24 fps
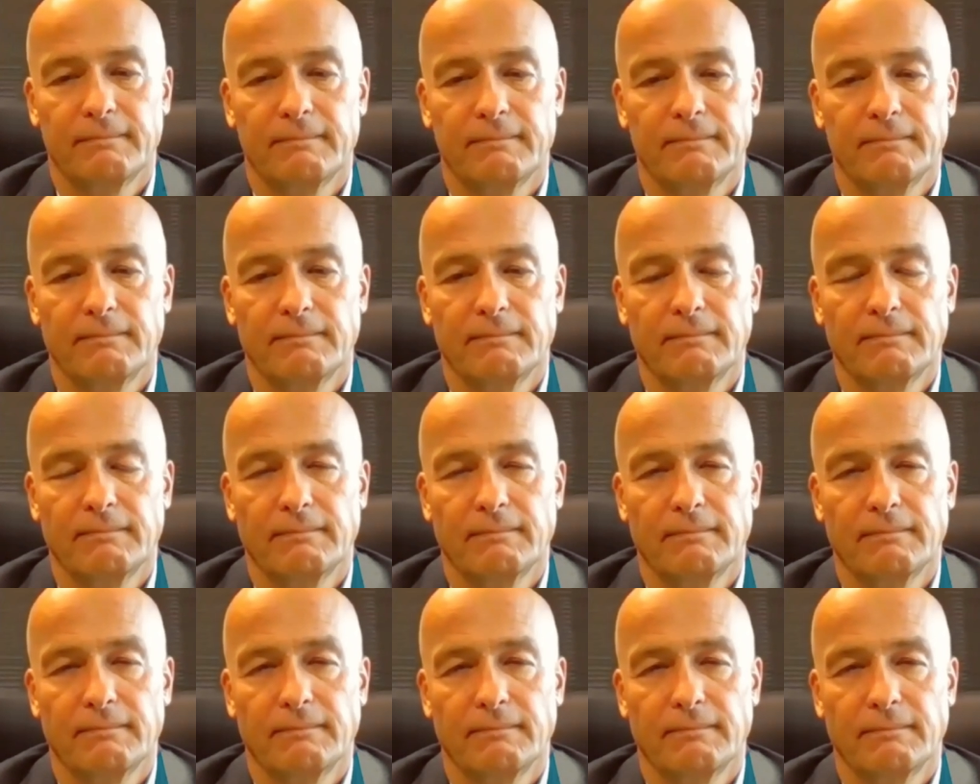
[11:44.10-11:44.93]

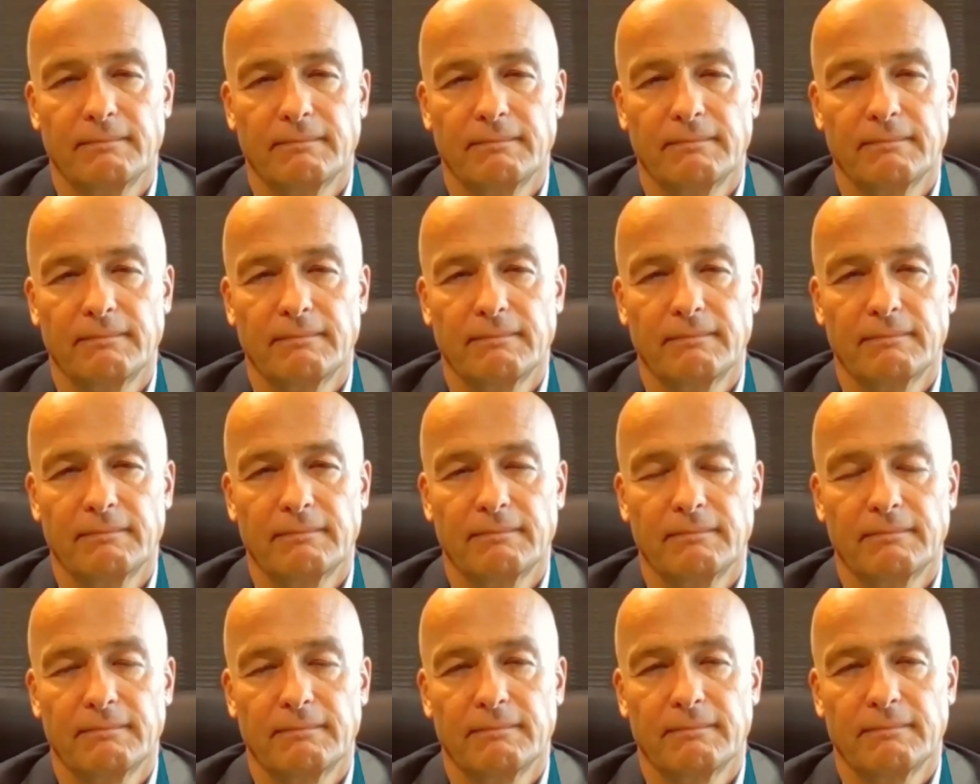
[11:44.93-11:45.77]

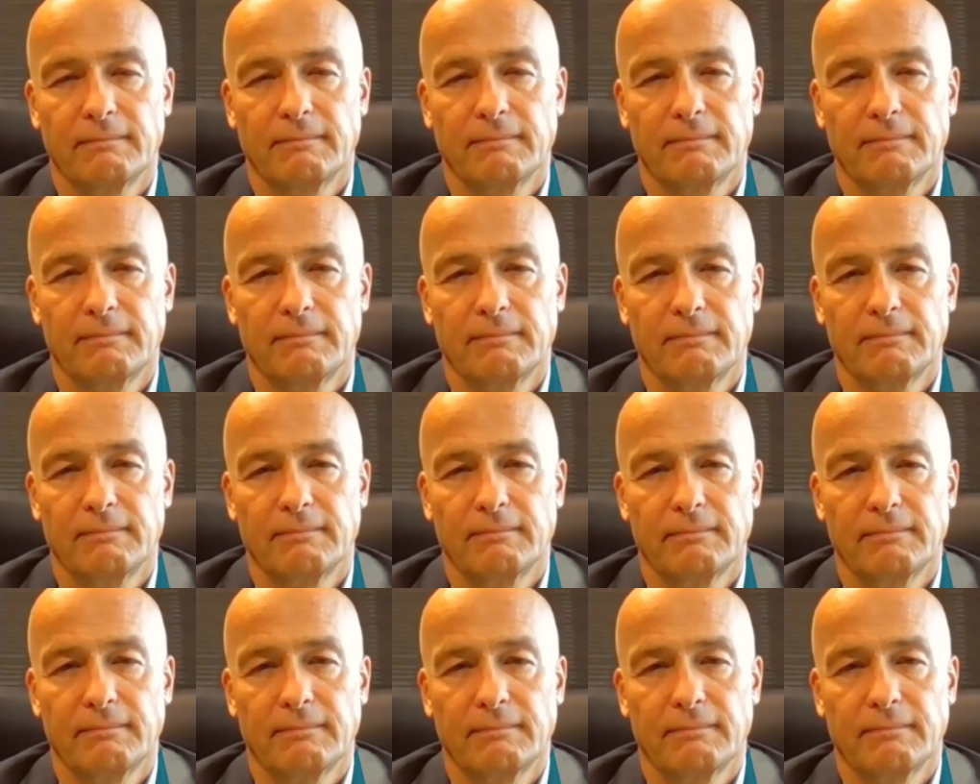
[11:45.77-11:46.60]

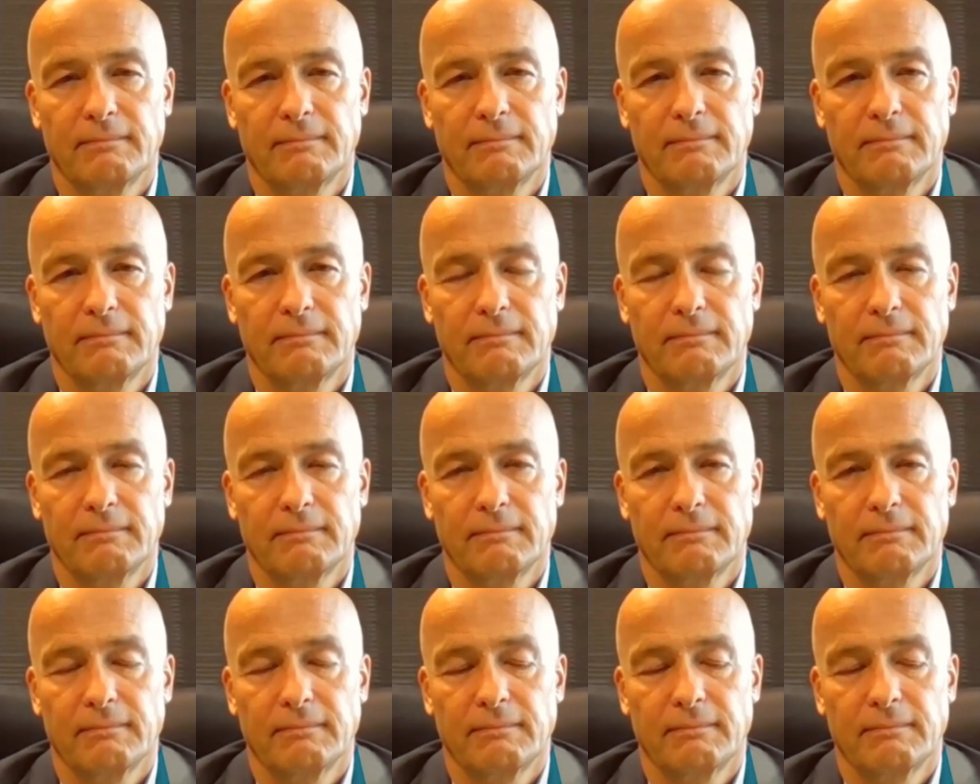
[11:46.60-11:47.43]

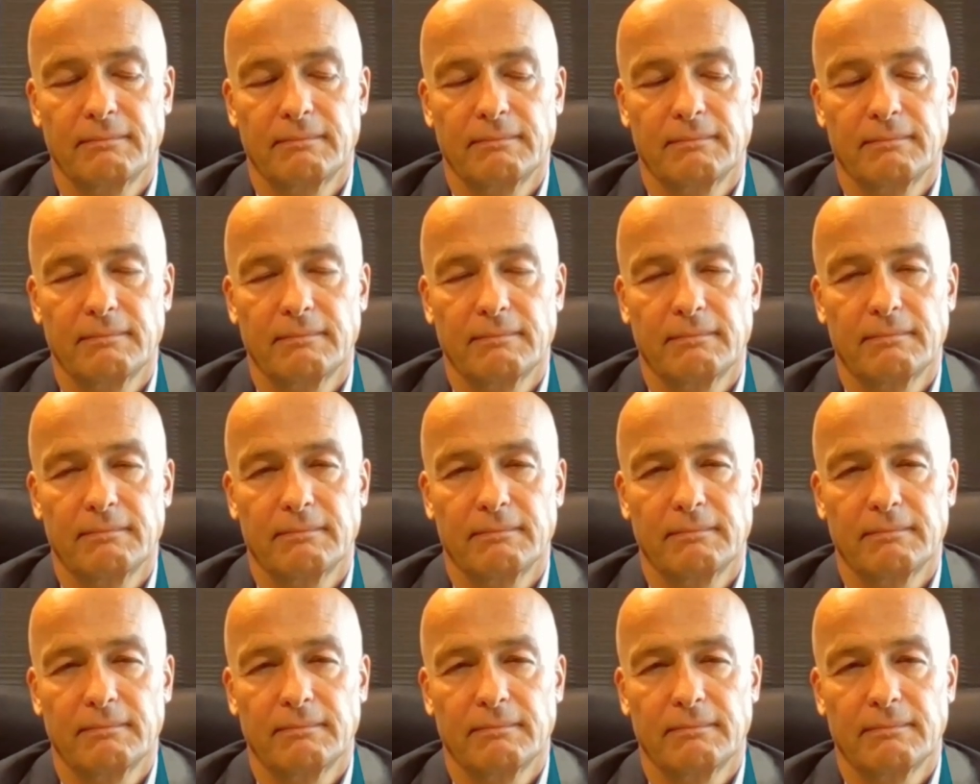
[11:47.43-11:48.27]

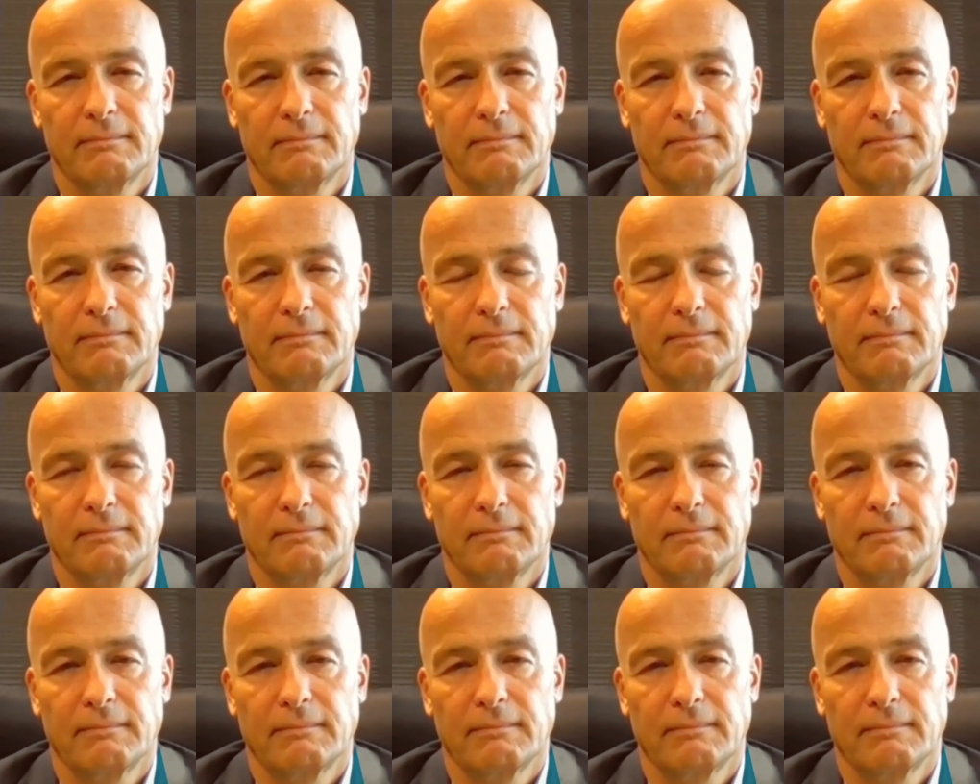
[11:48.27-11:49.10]

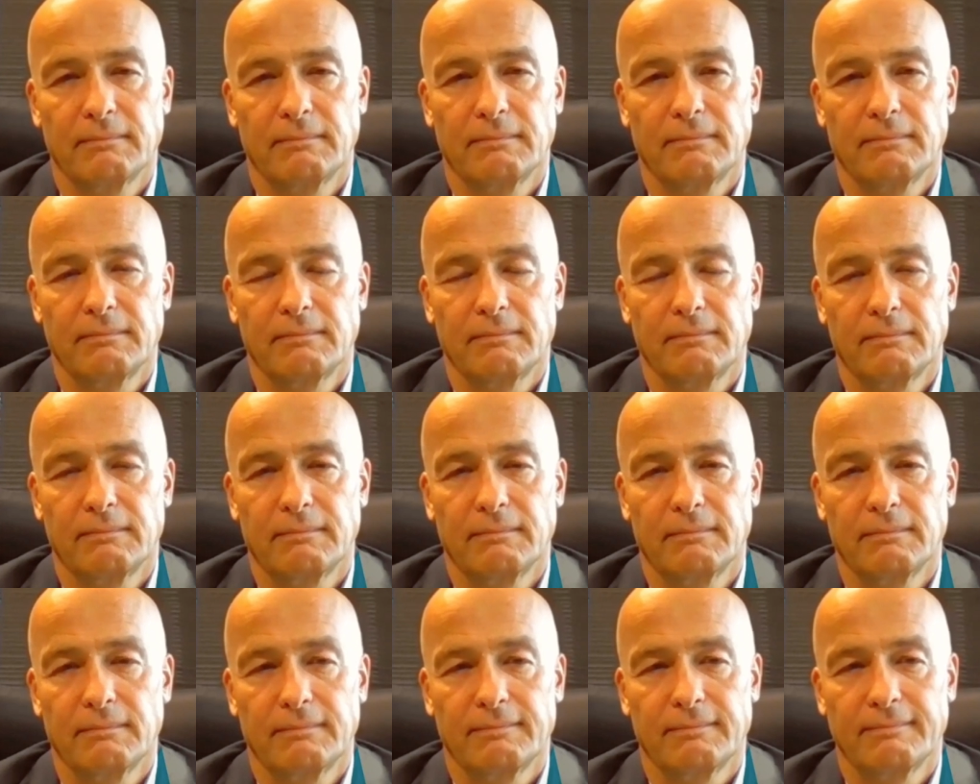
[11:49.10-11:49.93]

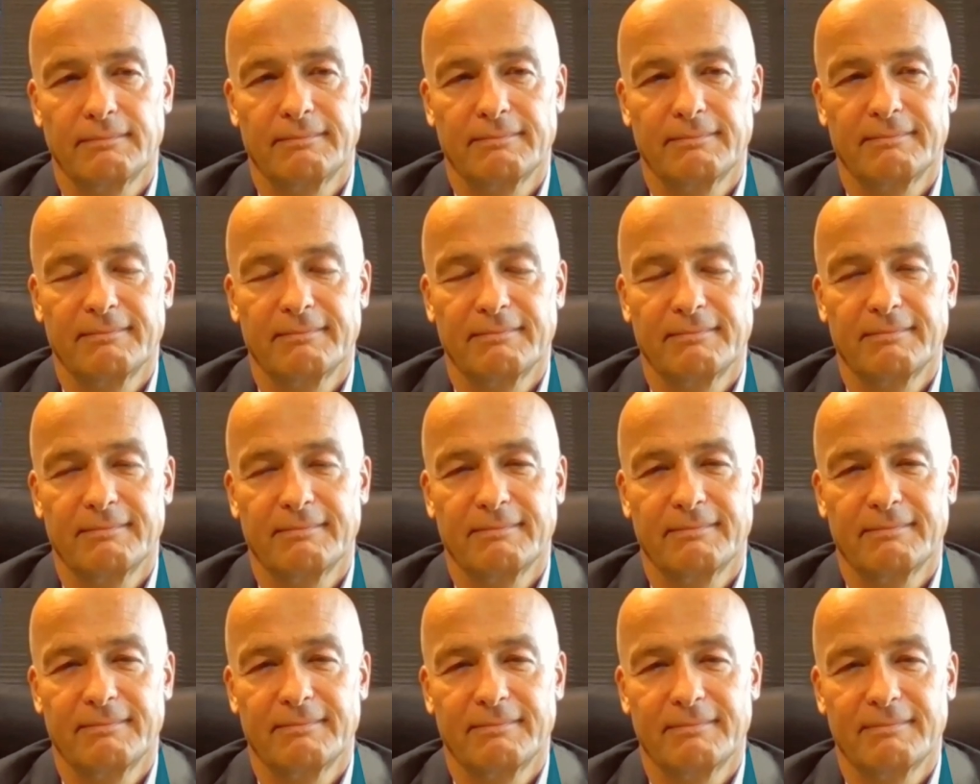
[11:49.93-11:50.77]

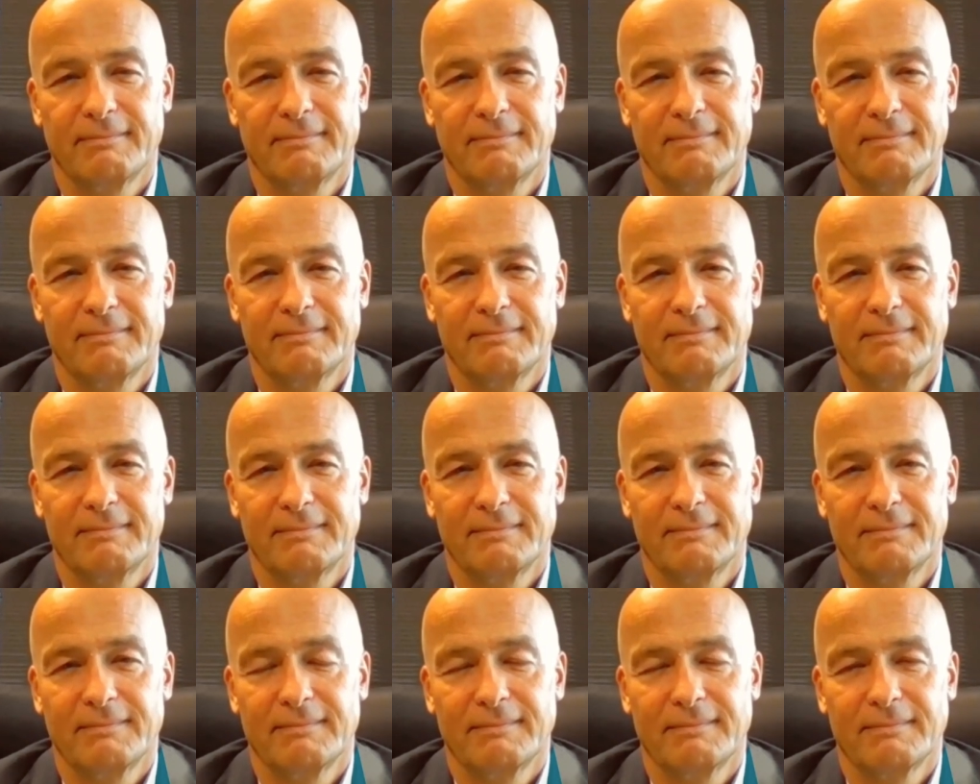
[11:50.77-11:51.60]

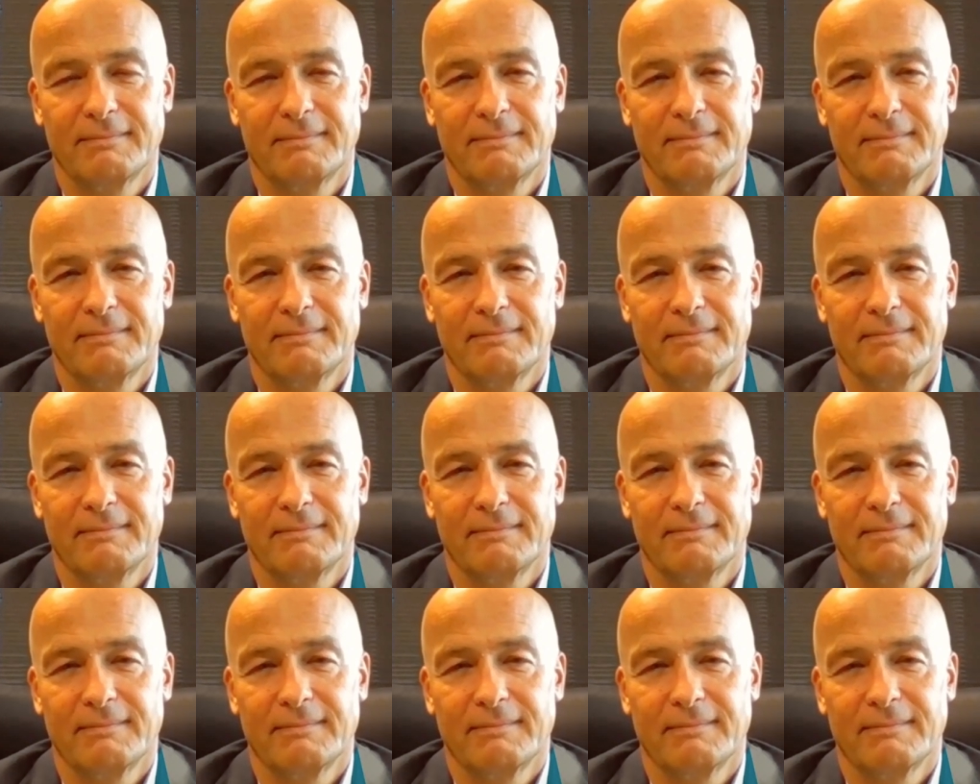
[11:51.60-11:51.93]
This person isn't speaking.